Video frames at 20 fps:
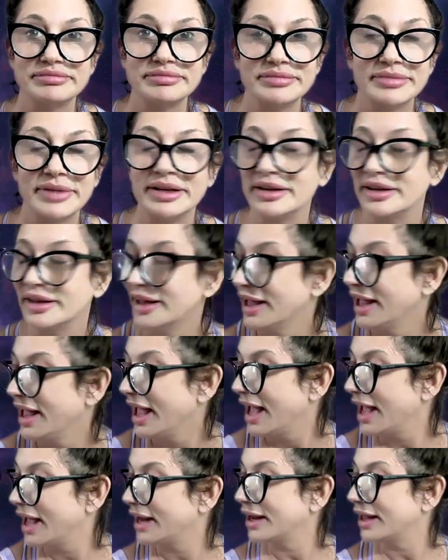
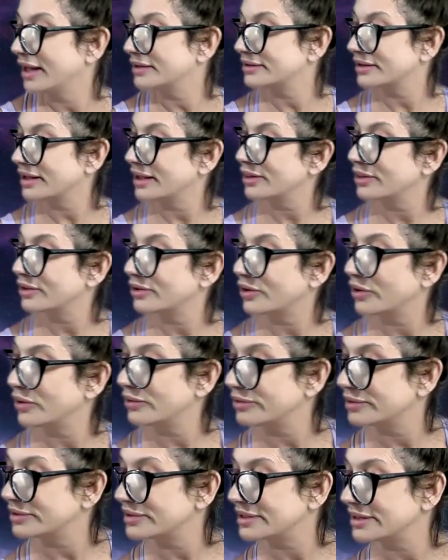And as I look
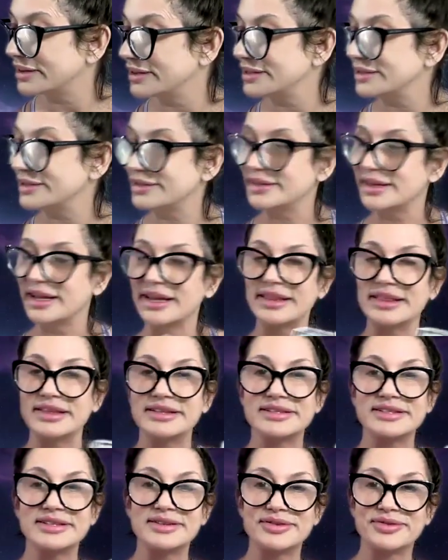over to this deck,
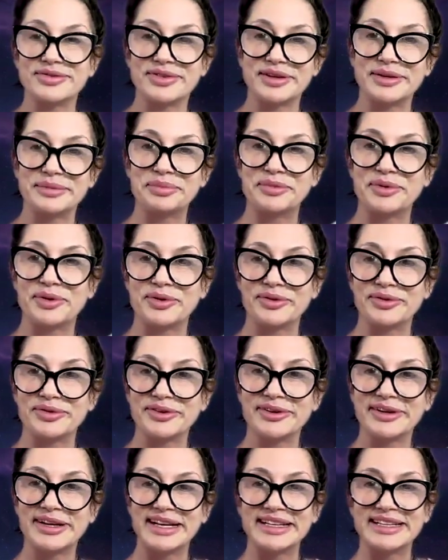this is flipped
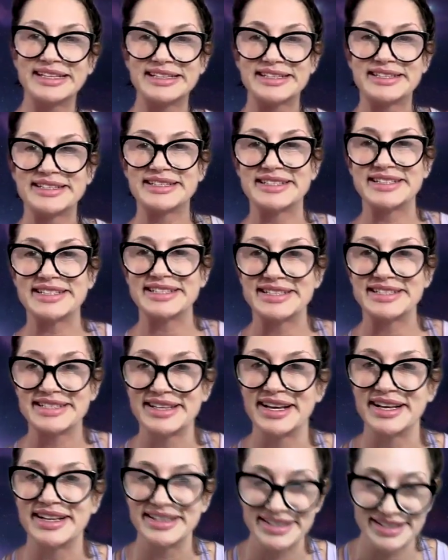over and it's
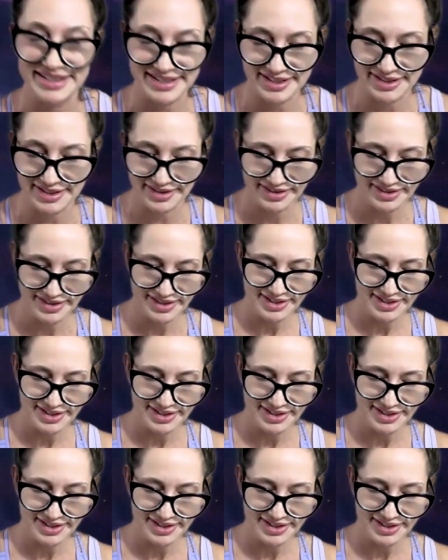disgust.